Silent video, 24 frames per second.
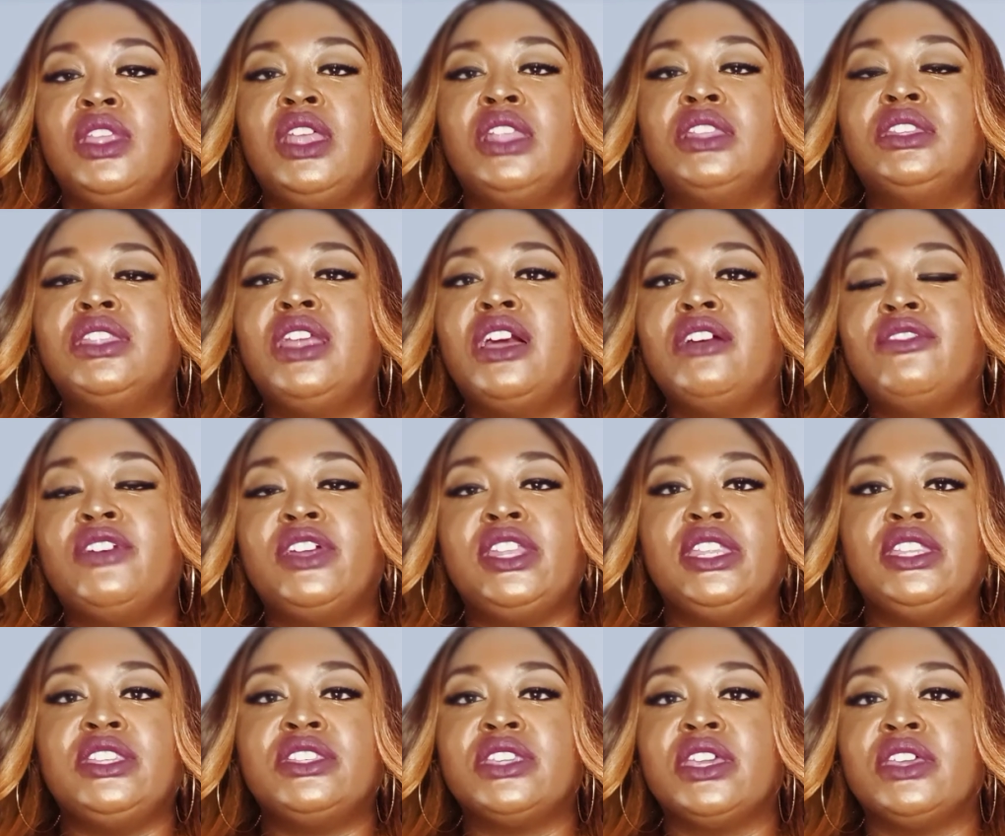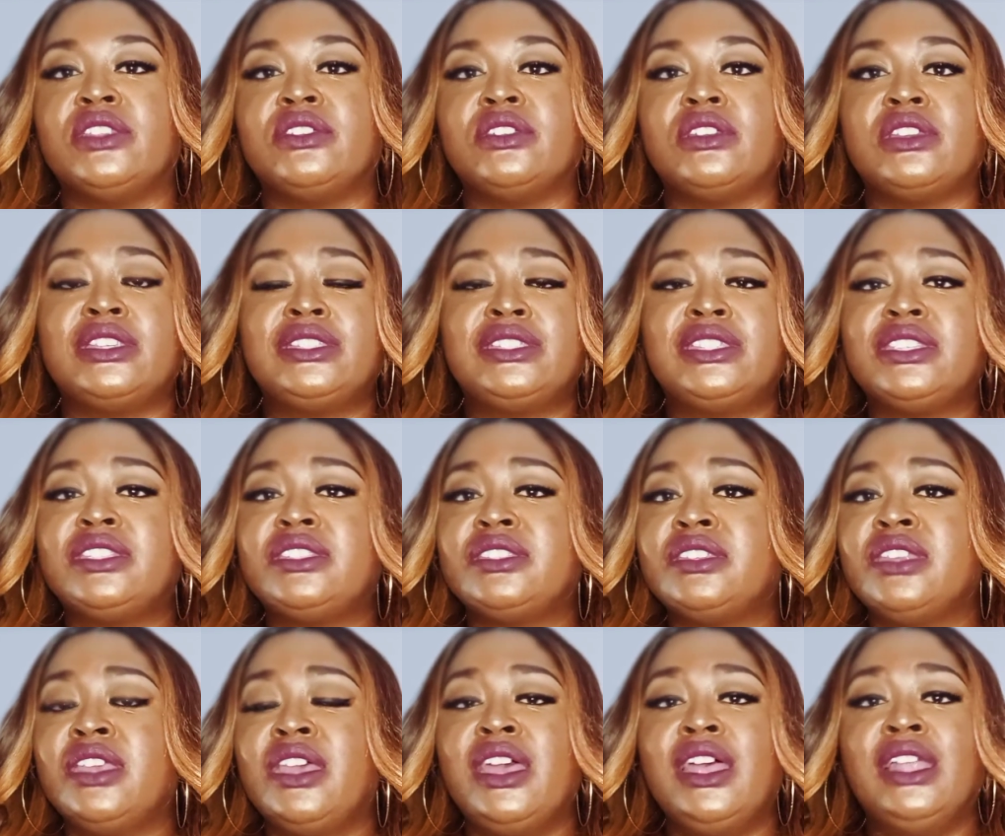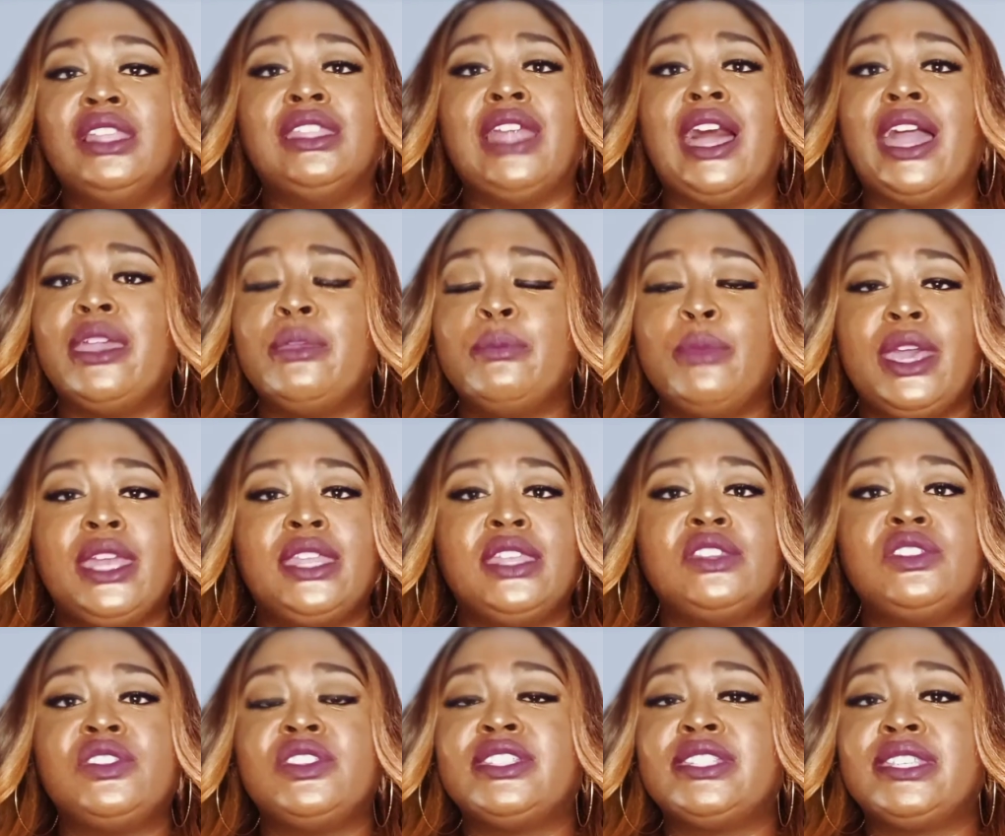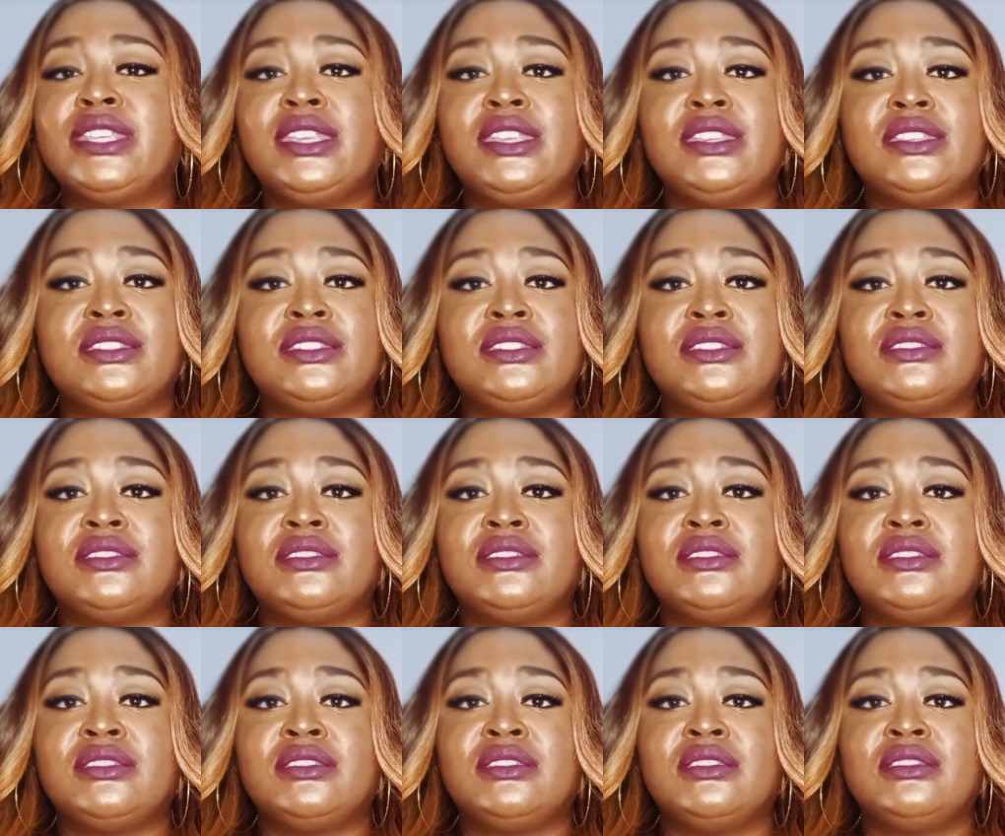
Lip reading: Love on each other. Just lie in bed and just kiss.